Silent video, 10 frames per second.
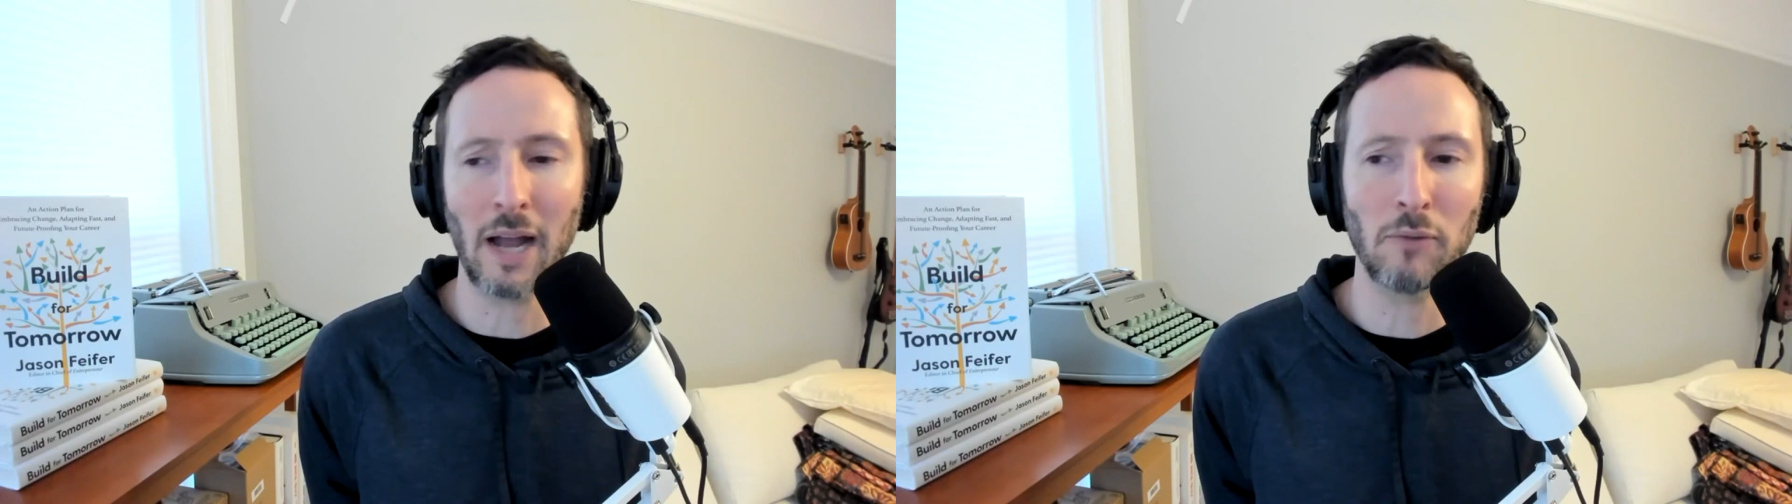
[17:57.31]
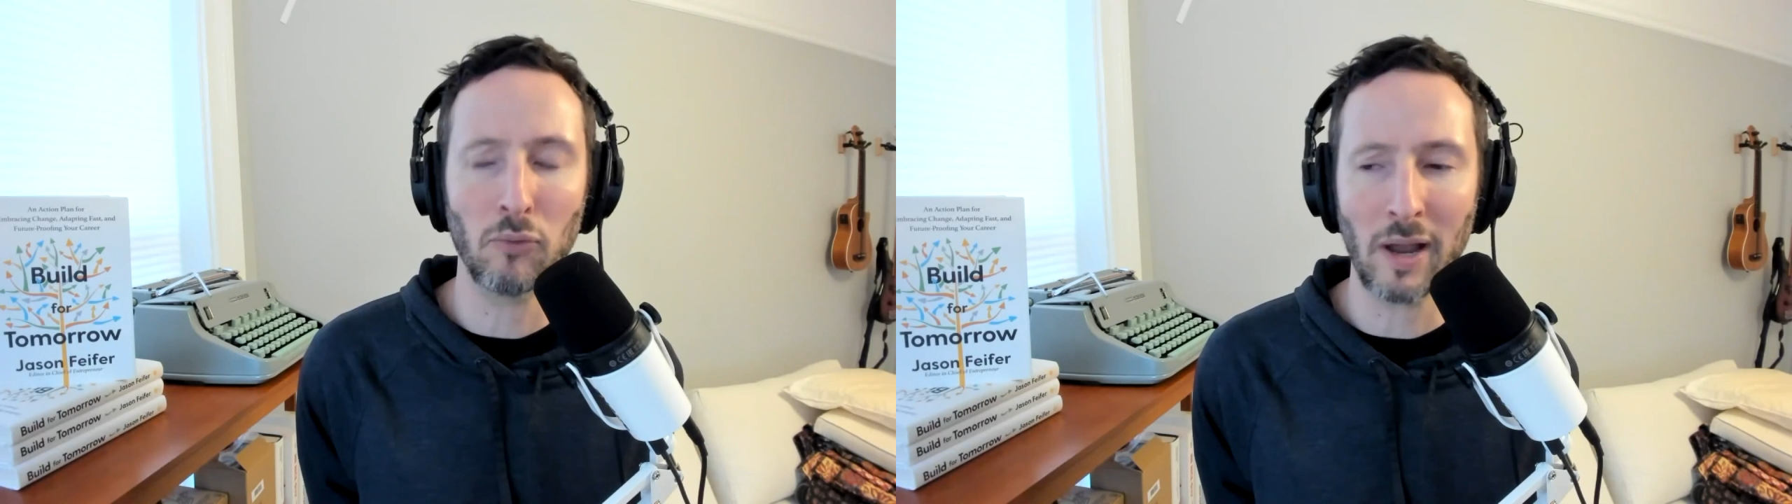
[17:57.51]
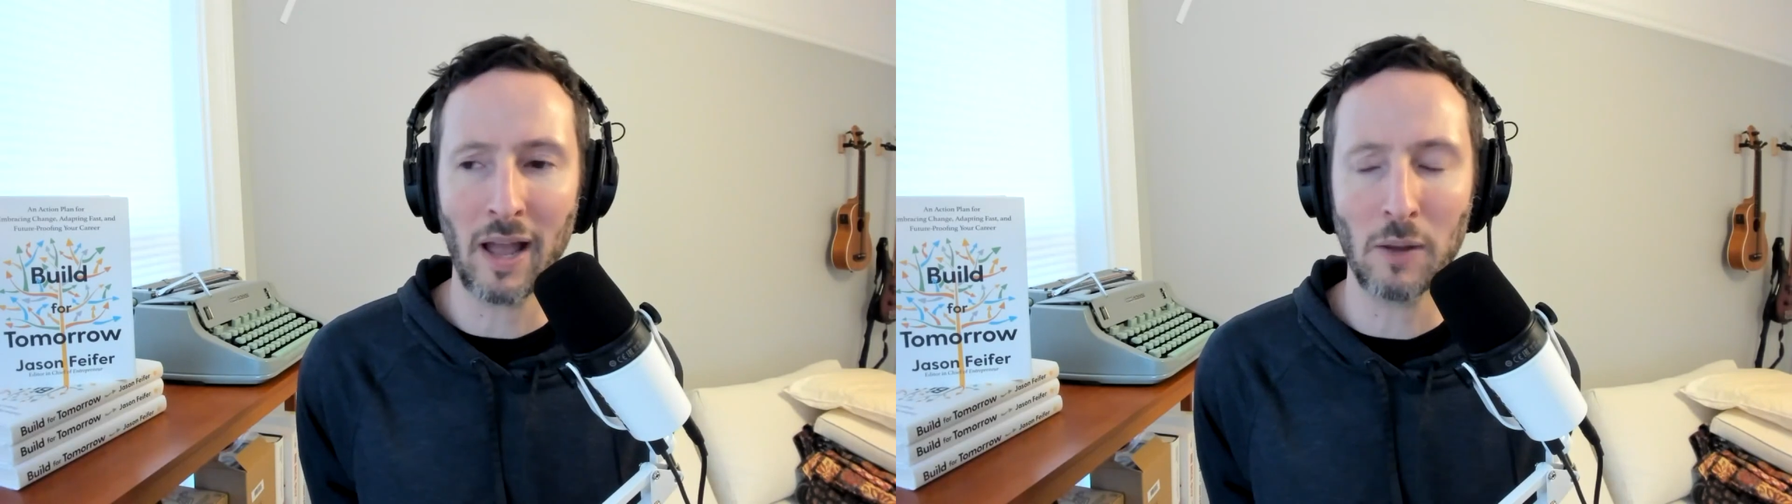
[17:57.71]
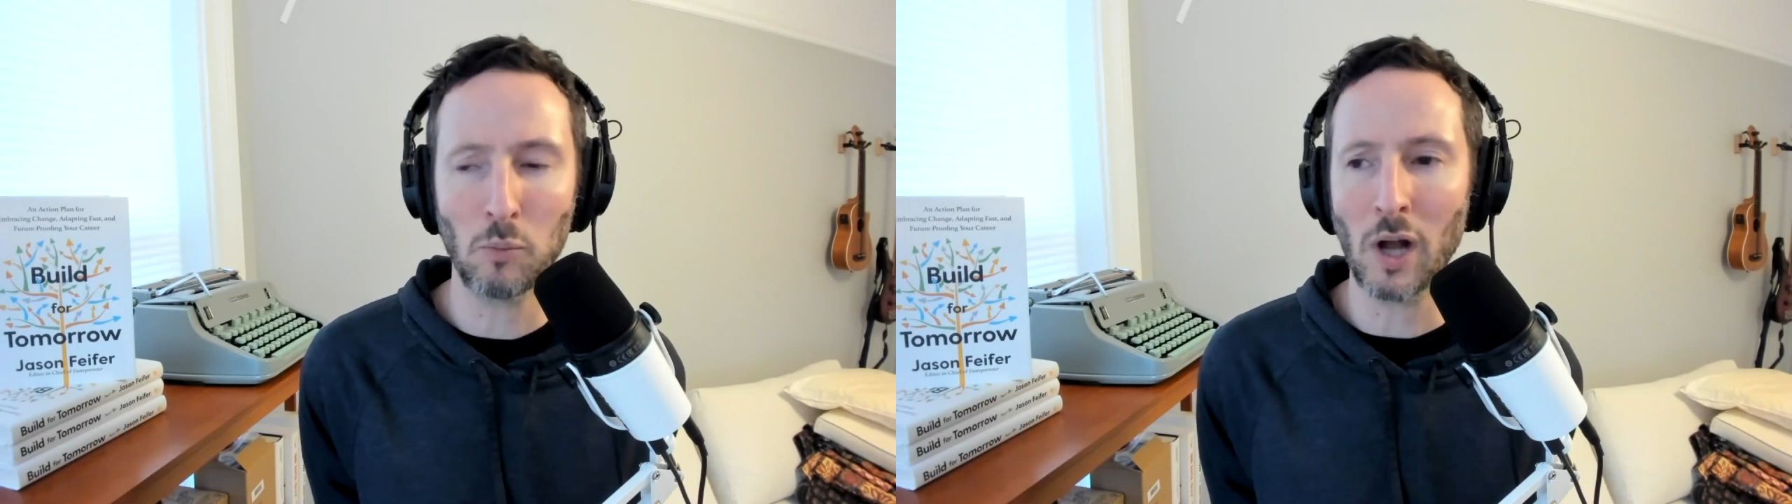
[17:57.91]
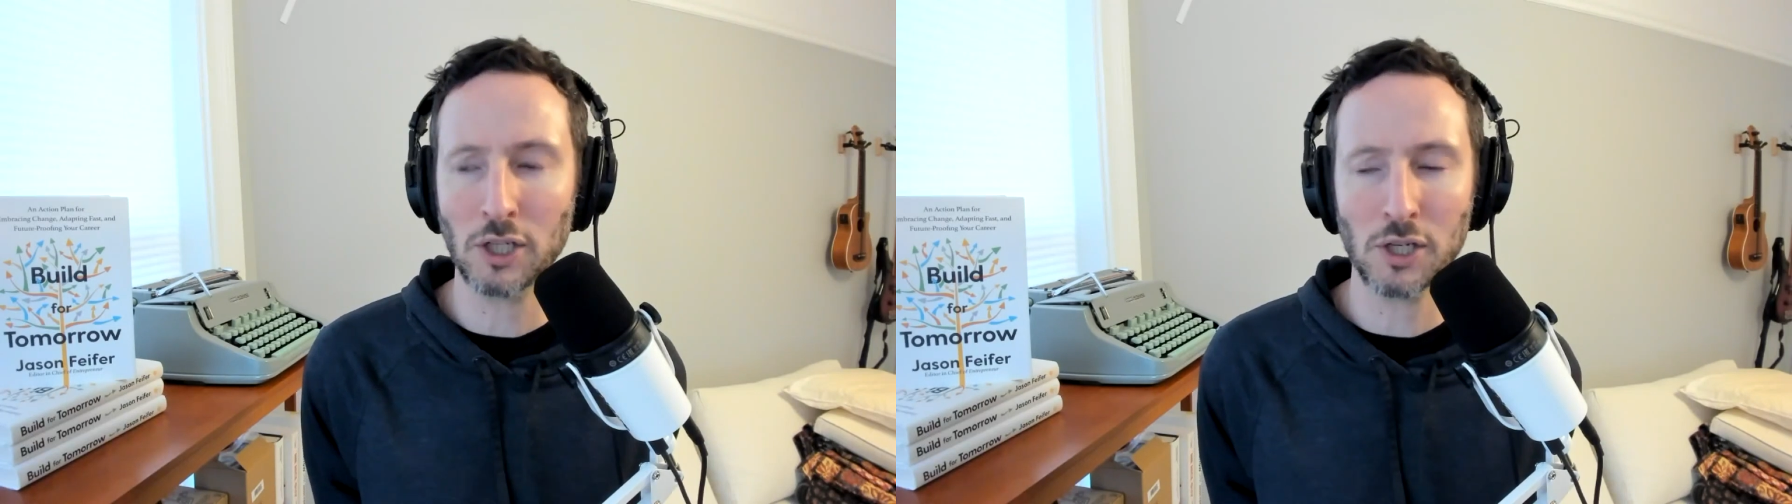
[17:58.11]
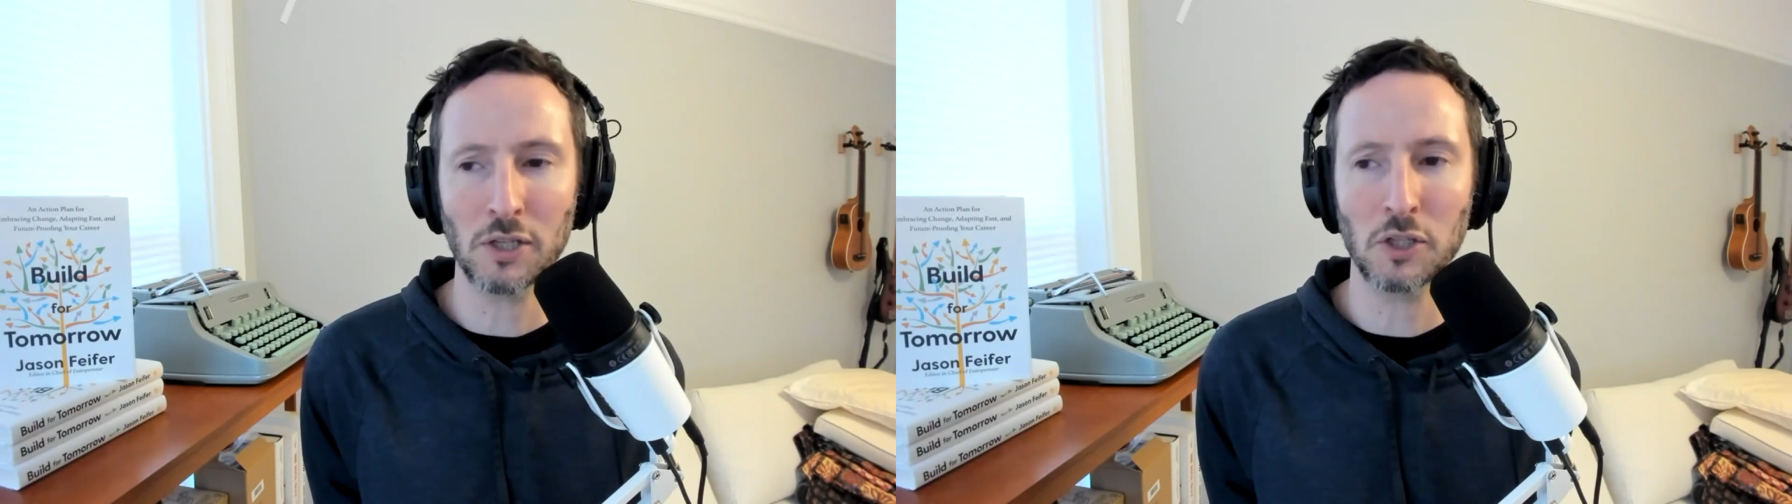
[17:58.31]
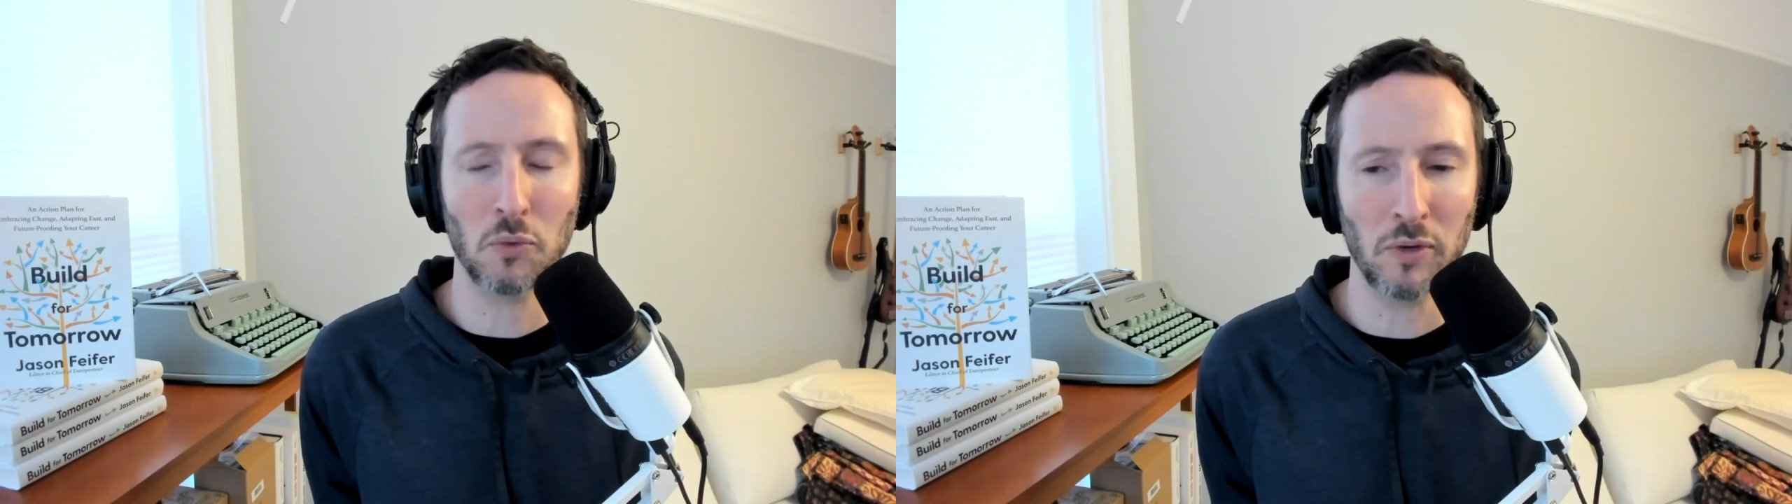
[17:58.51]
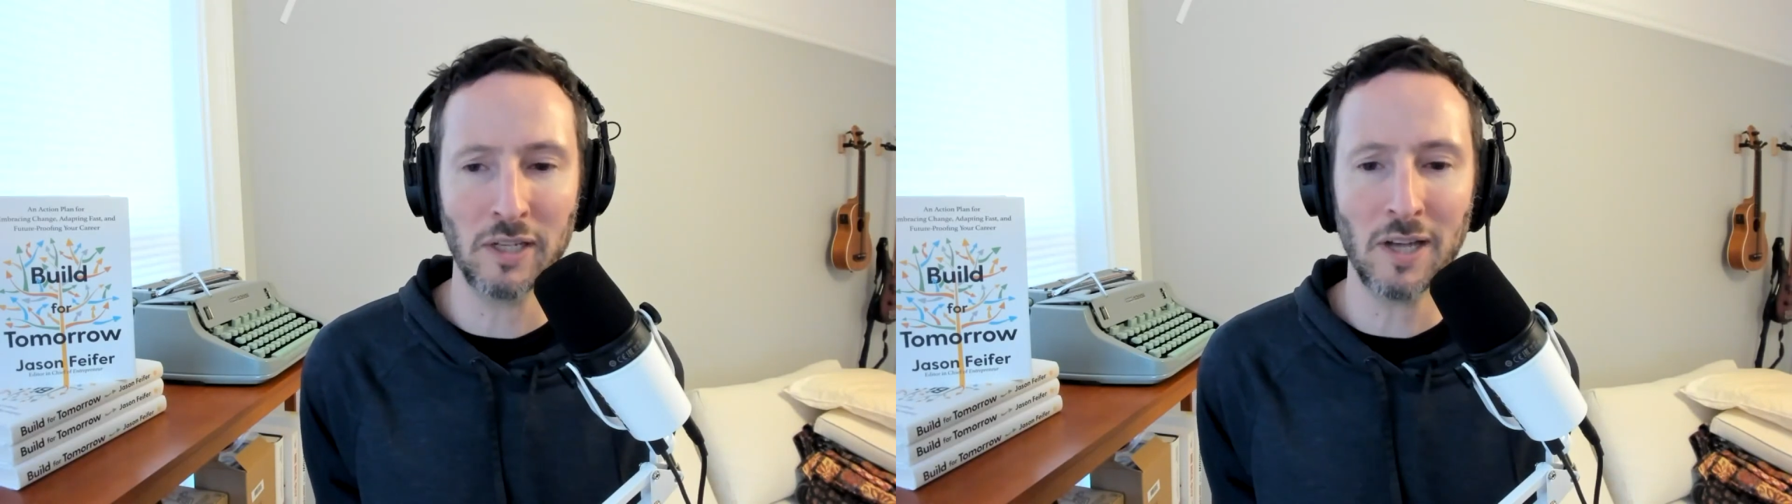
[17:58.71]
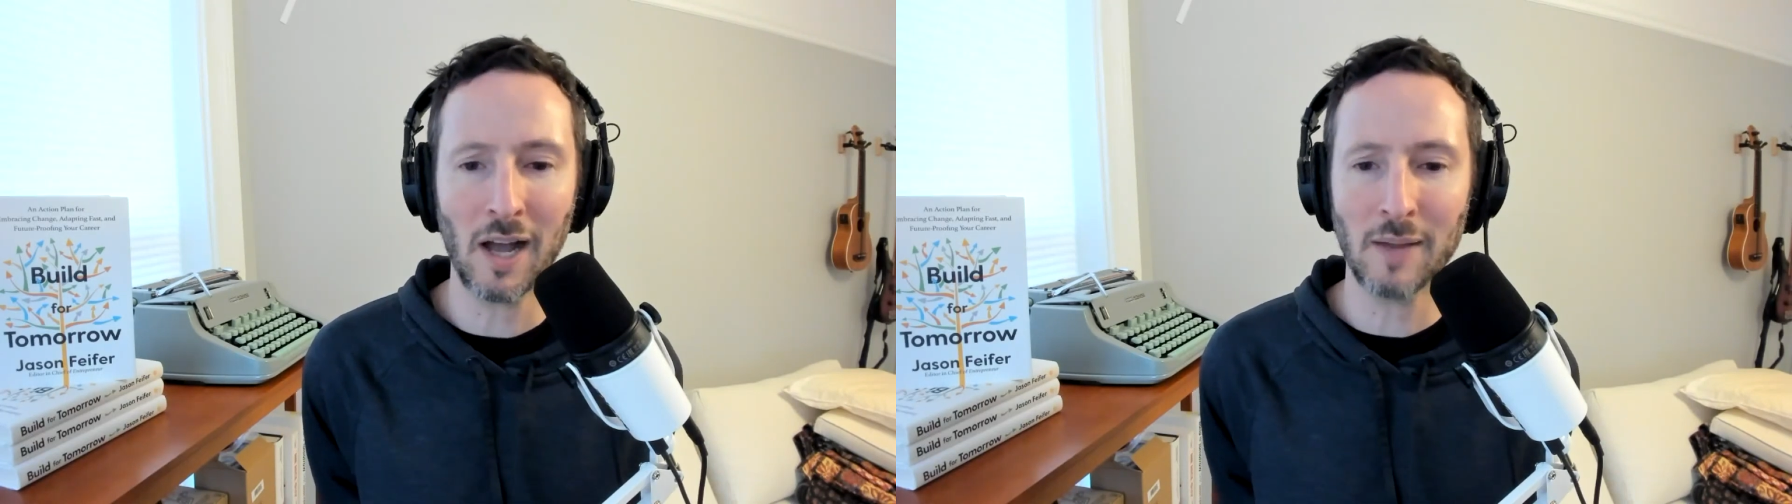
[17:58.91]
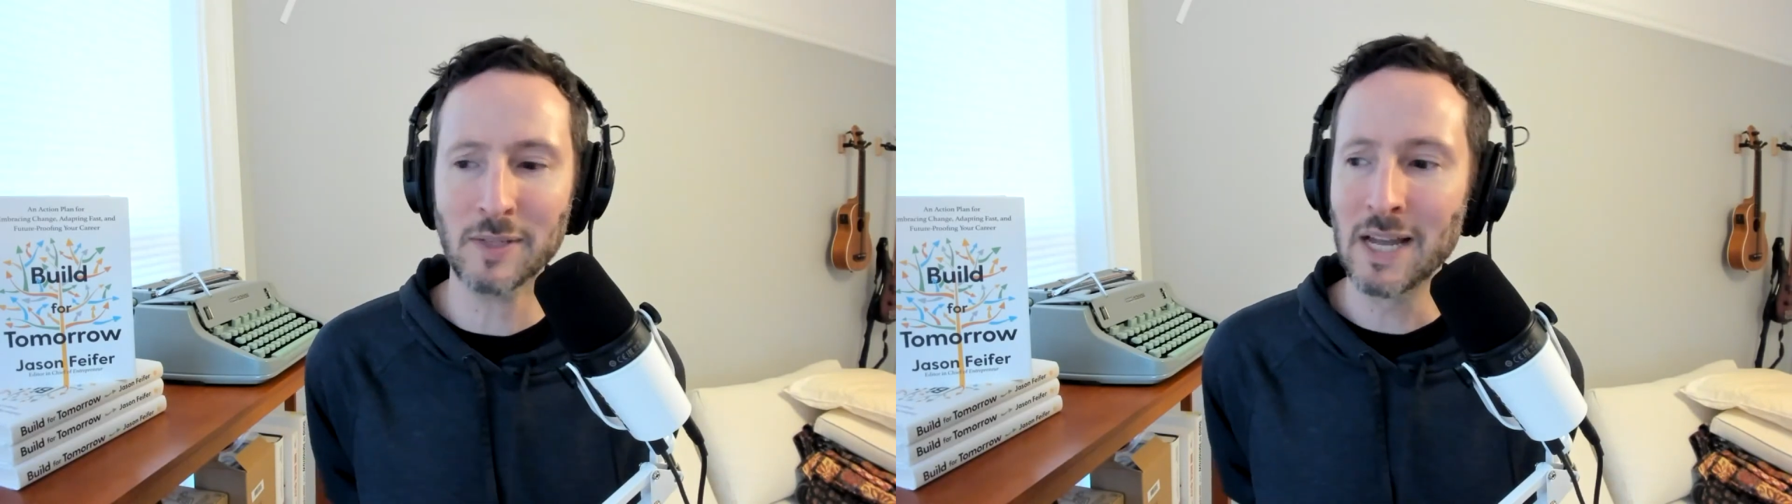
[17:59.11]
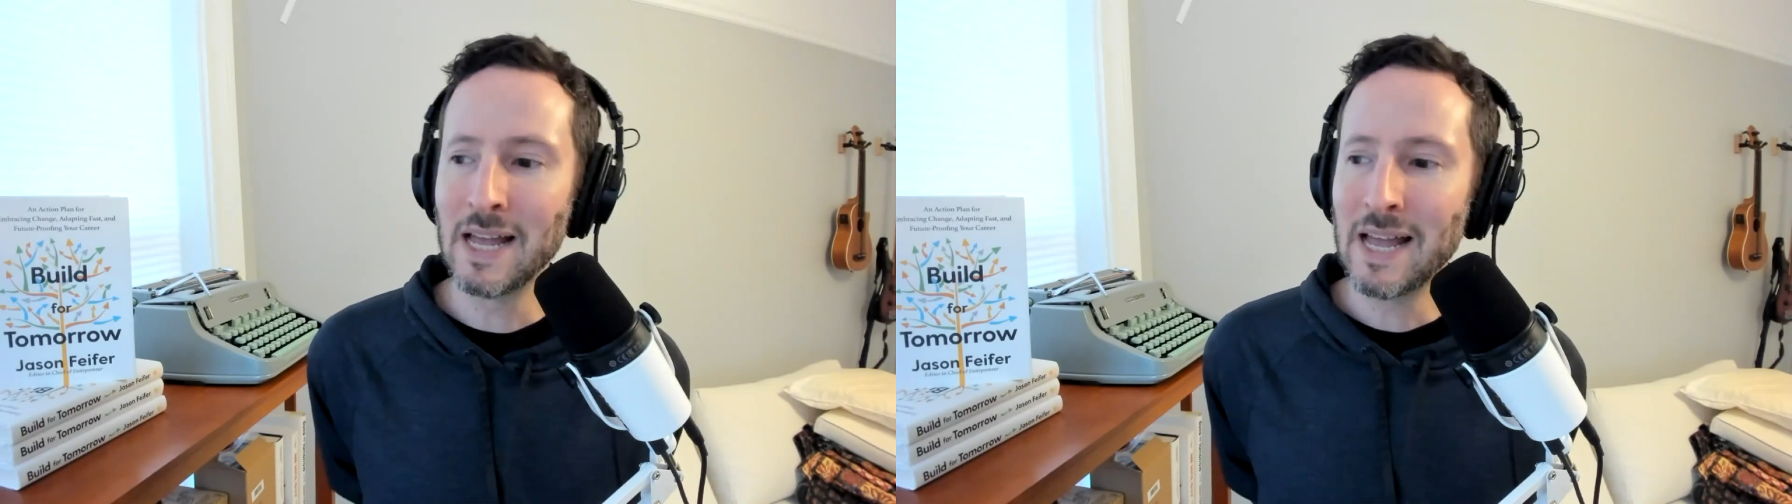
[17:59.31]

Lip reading: I watched this 3 times,